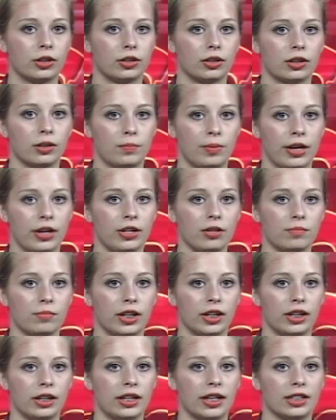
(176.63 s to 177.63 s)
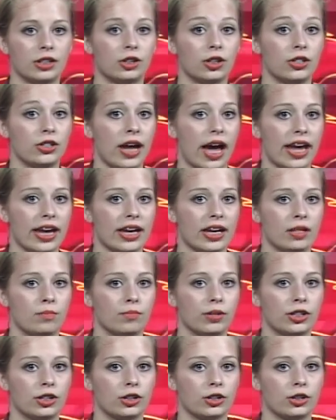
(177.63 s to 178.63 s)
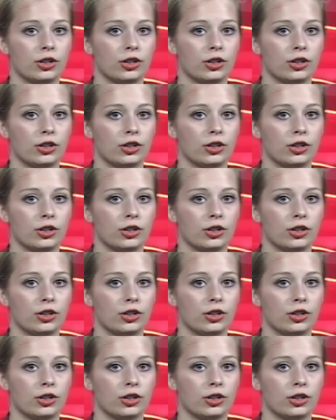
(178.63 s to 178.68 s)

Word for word: the parent meeting is tonight in Mr.